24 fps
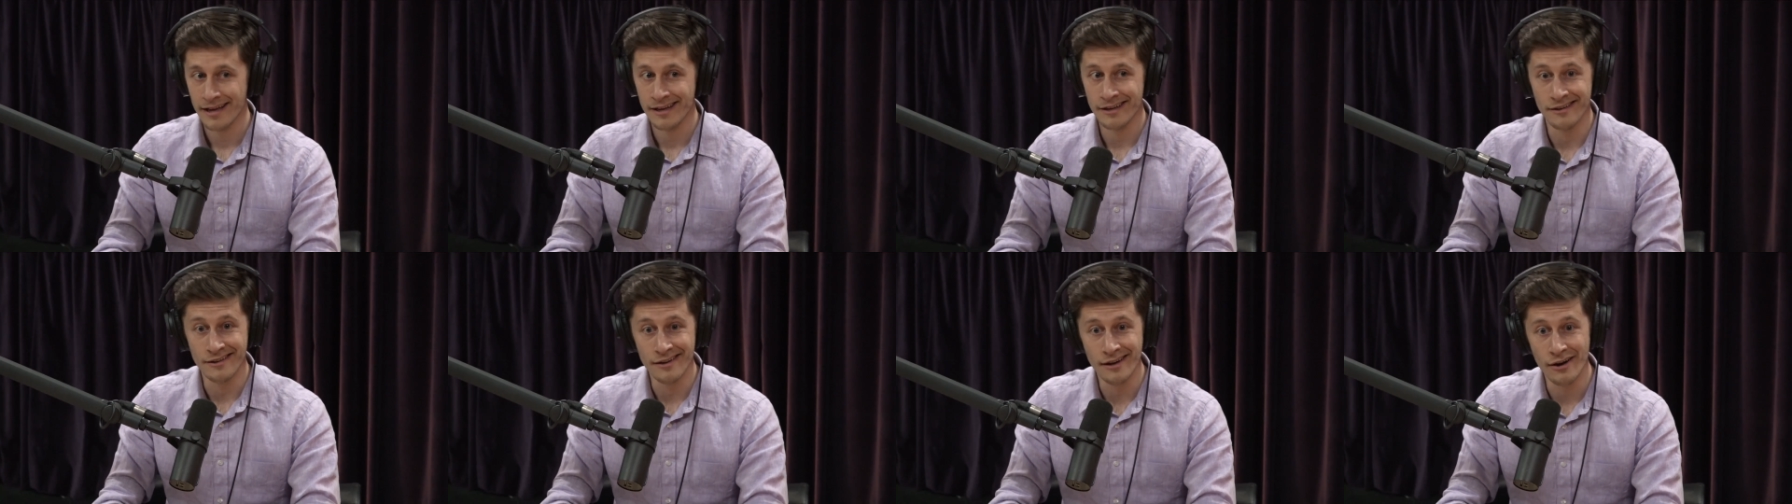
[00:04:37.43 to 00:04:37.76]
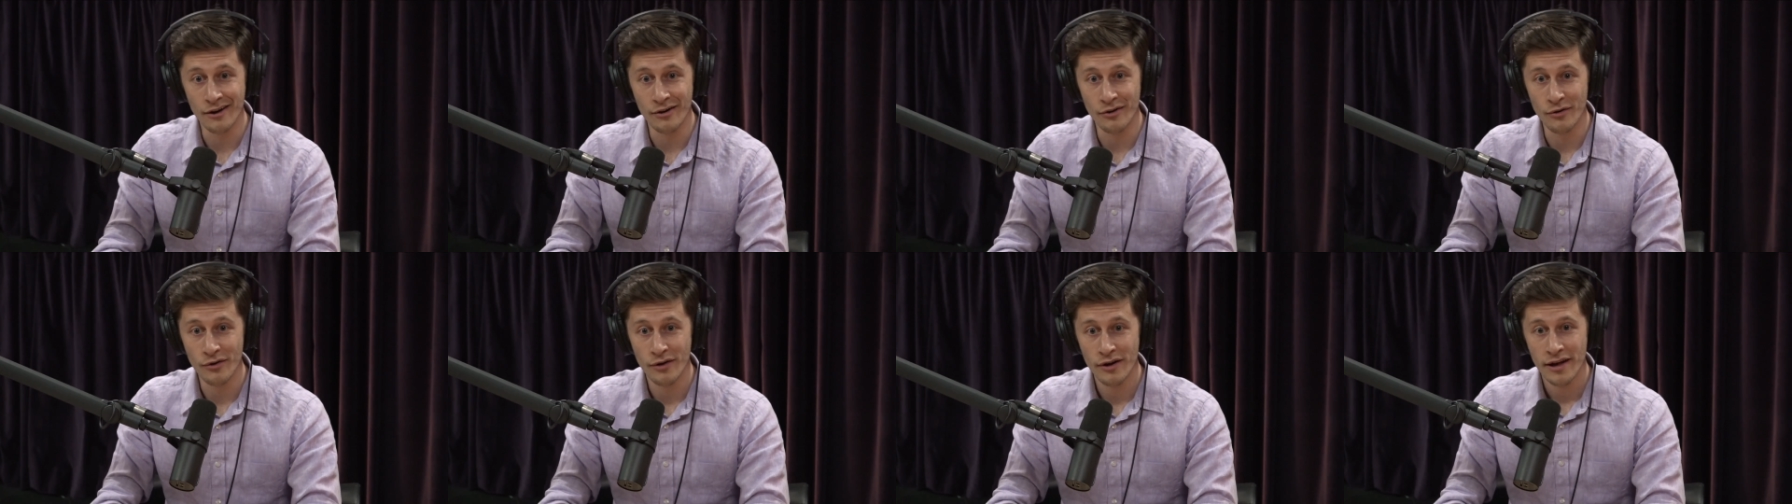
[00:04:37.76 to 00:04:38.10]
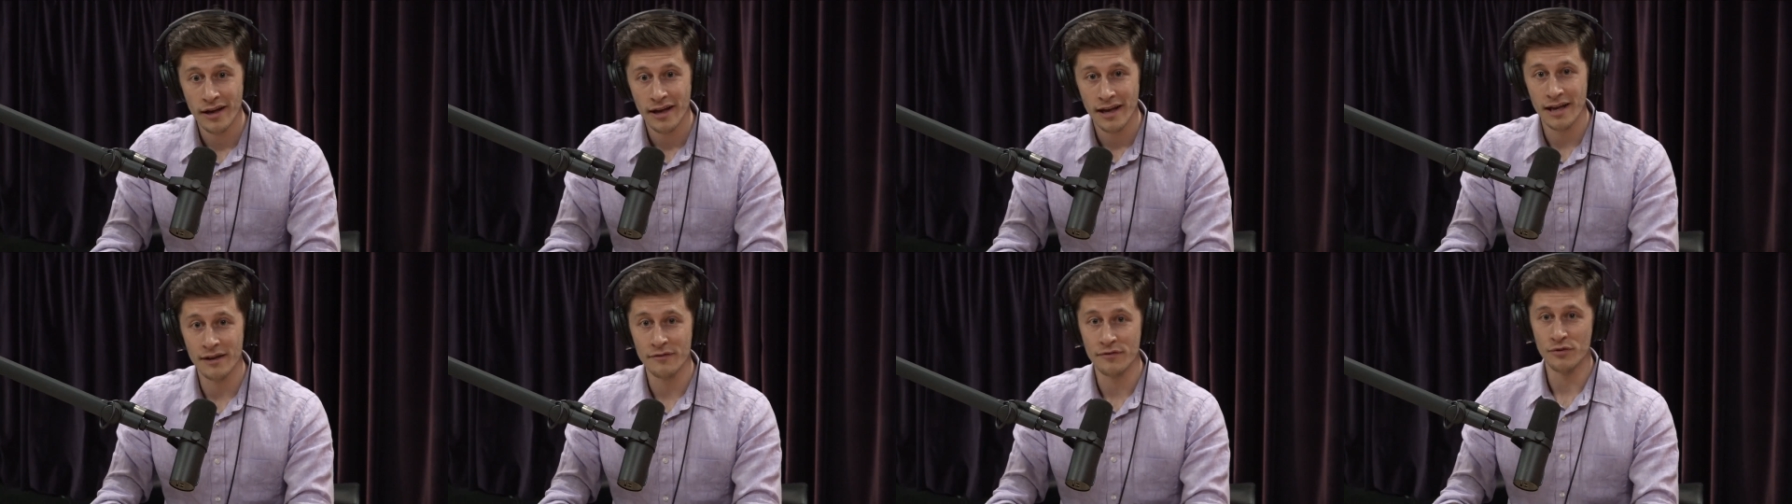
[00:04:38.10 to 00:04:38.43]
you know,
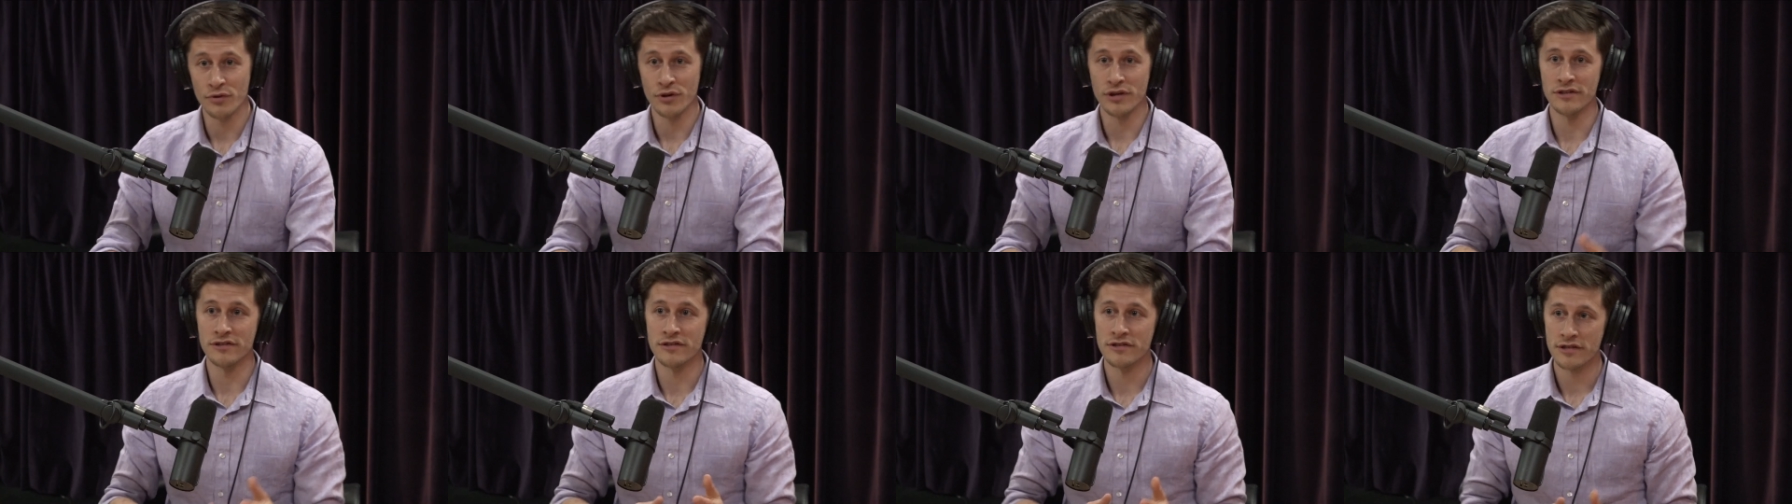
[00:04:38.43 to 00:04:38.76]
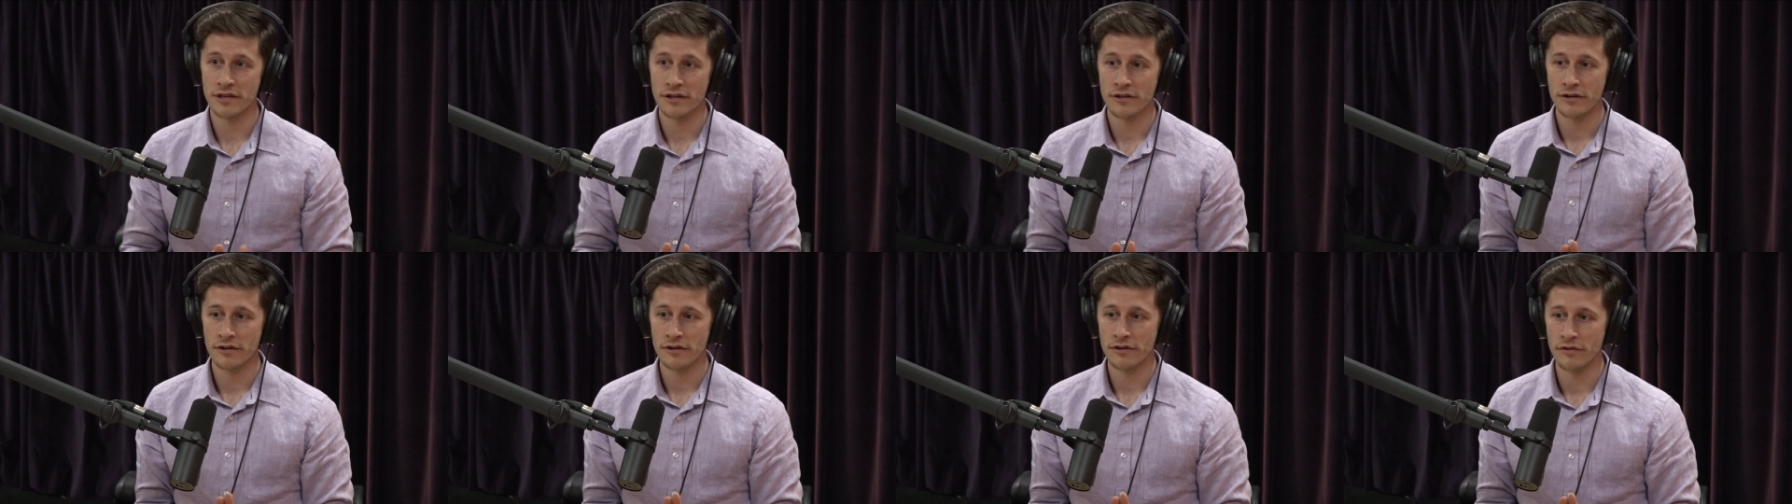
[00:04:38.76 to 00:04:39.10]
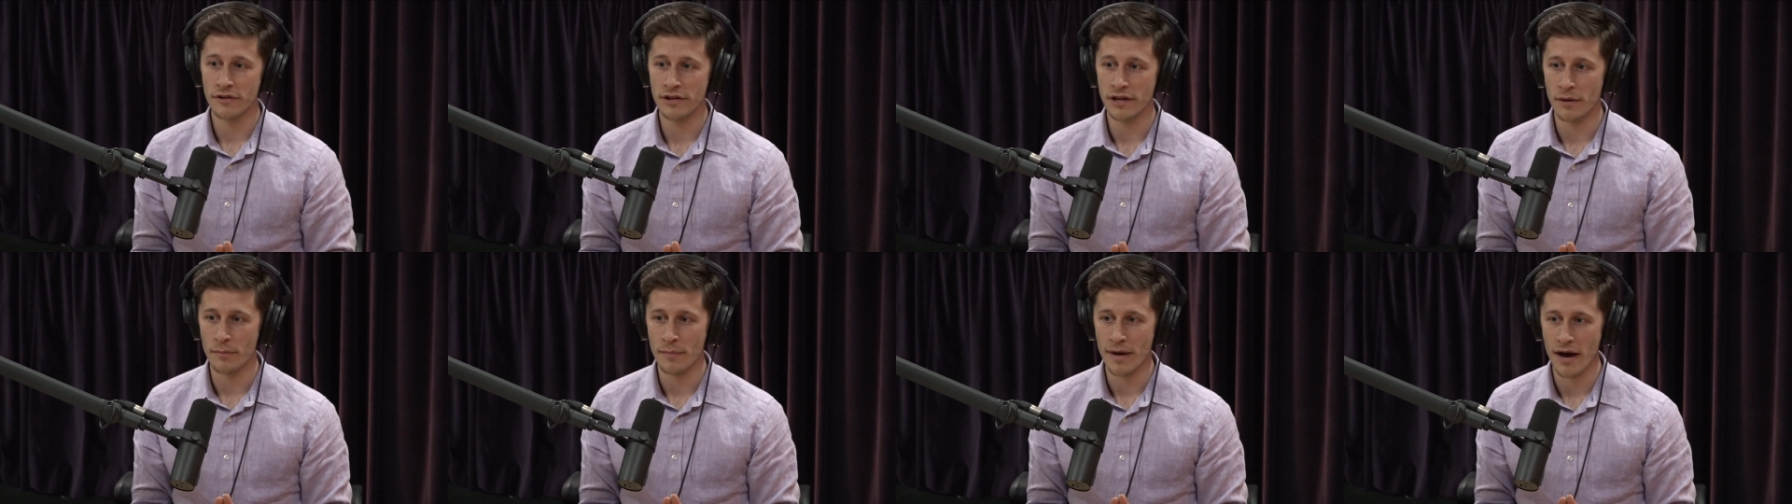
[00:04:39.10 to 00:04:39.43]
if you consider
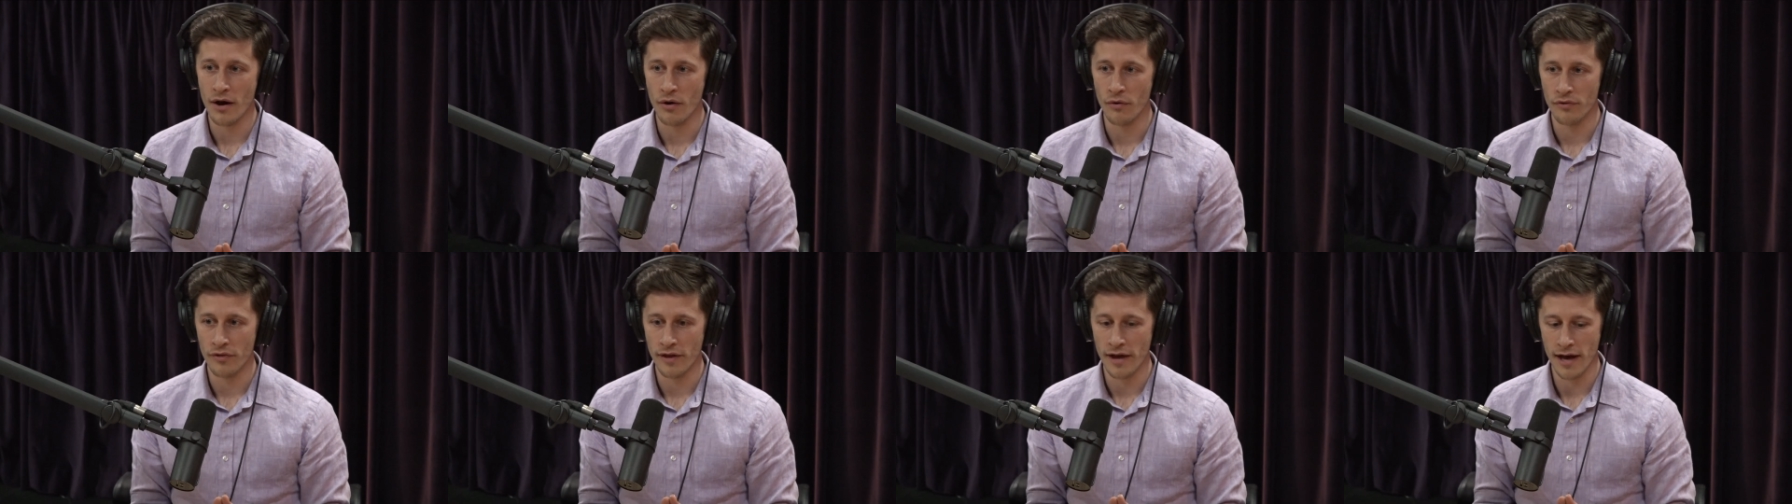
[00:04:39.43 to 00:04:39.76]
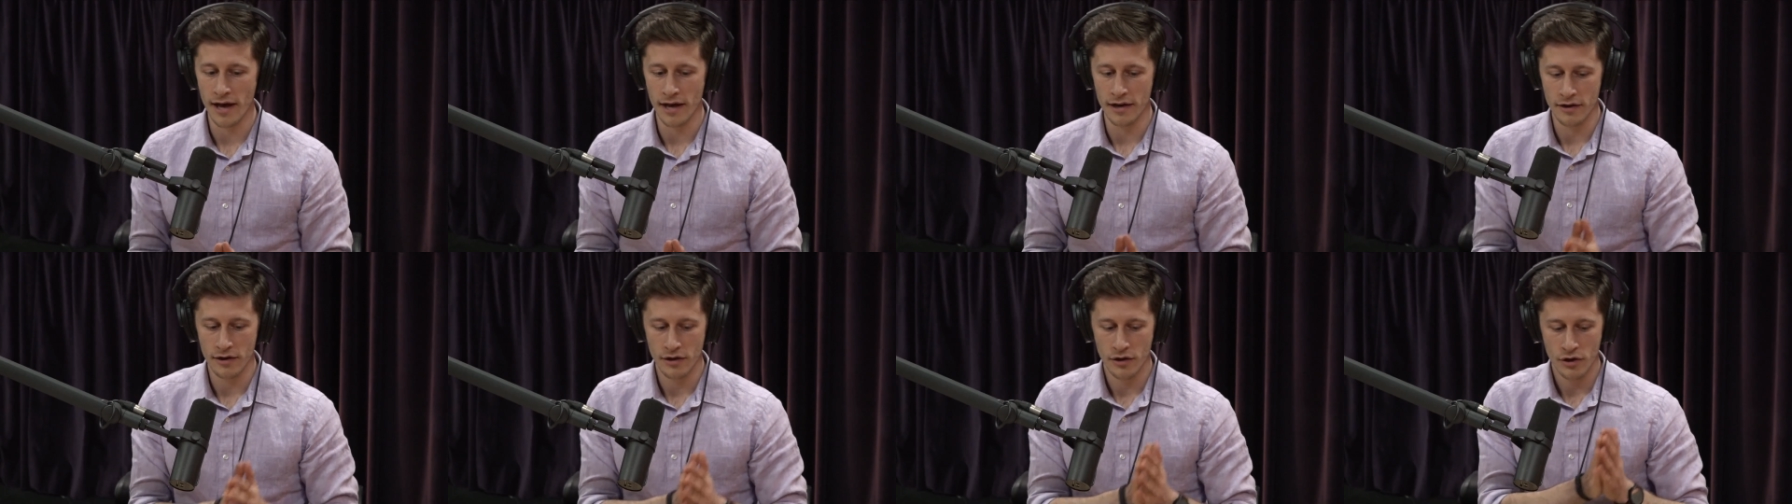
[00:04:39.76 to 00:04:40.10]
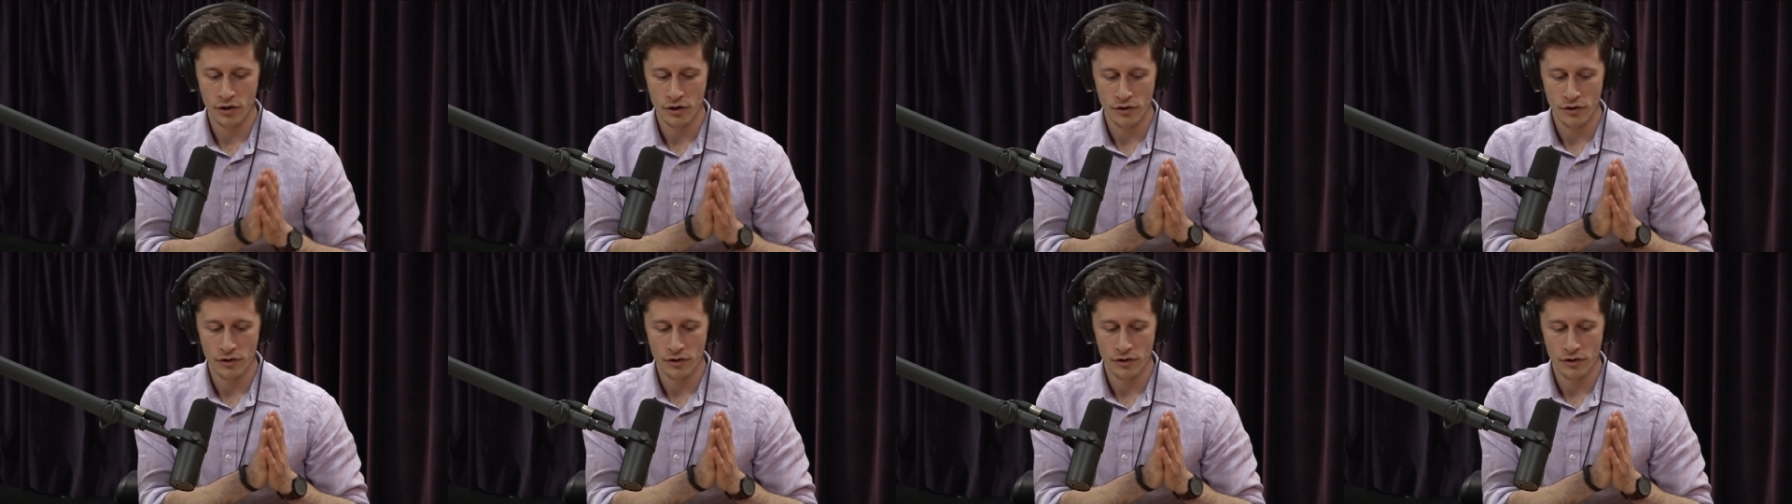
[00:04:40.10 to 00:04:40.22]
the amount that